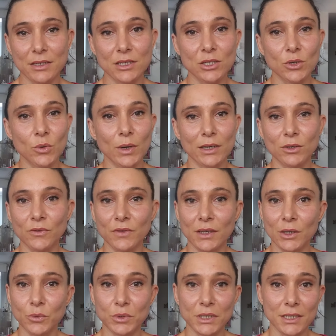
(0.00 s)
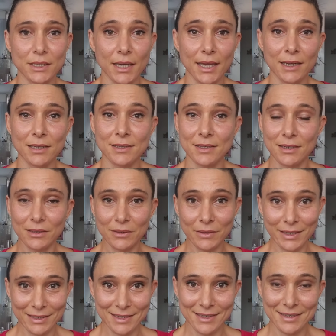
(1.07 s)
So I don't think we did any single
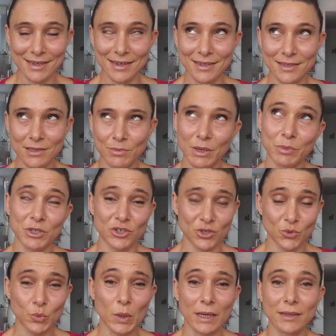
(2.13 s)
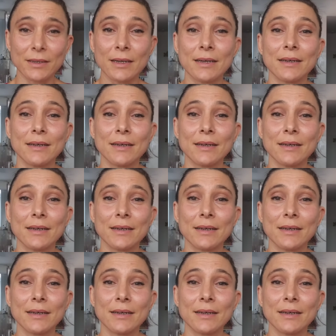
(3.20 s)
exercise, maybe just one,